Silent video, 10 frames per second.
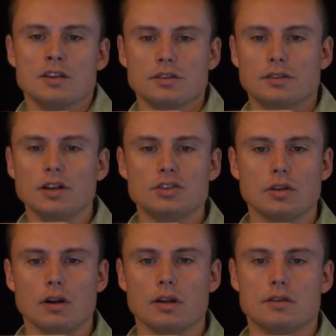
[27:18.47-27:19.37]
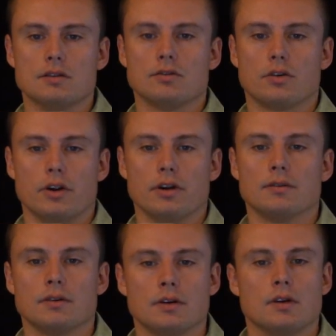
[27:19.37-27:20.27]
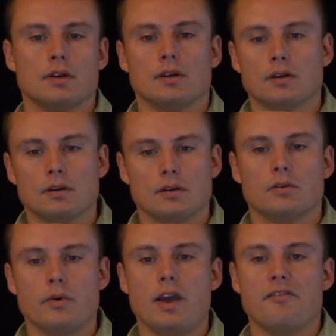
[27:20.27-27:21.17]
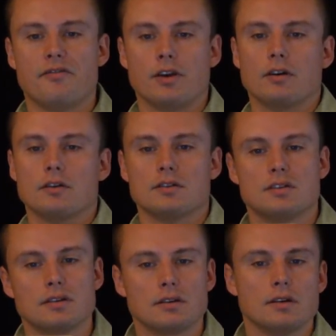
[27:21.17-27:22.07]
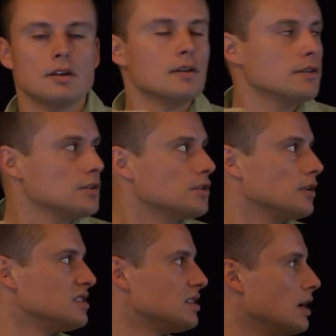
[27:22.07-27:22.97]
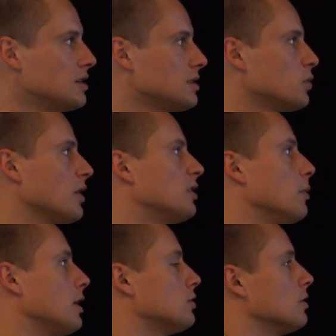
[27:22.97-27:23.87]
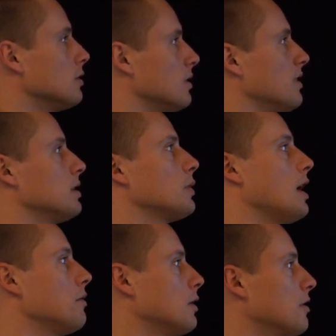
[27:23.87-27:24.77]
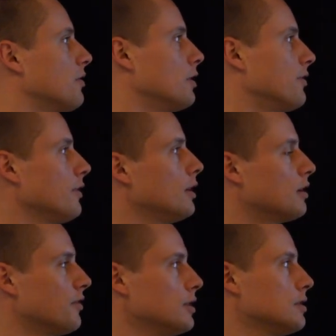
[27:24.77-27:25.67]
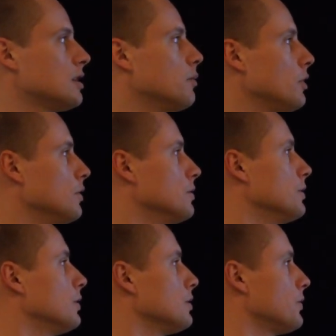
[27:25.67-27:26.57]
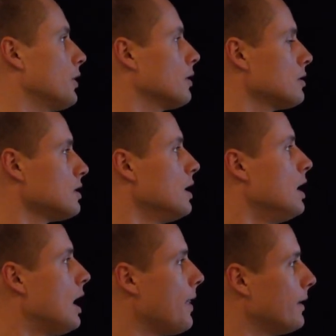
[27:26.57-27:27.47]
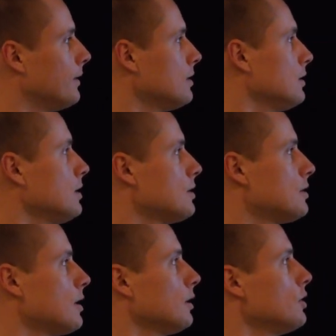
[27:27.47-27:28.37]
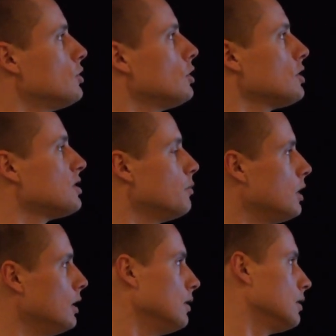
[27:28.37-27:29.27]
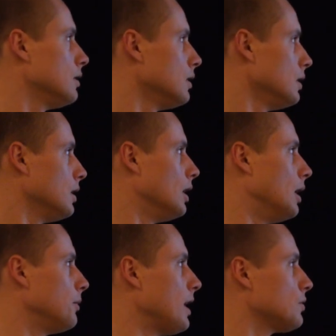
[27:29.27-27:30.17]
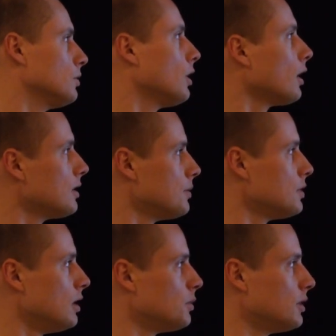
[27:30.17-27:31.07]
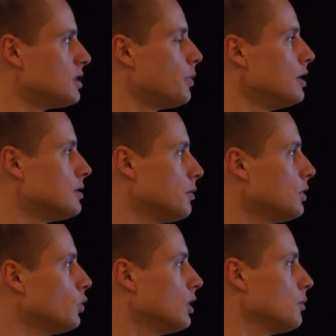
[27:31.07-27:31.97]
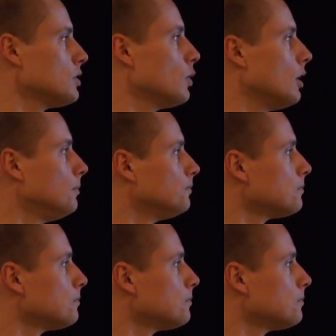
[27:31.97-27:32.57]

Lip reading: So the touch target story, we have fingers. There are certain sizes. We have to make sure the things we have in our interfaces can be used with those fingers. And that doesn't necessarily just mean the actual targets themselves, but the spacing between them as well.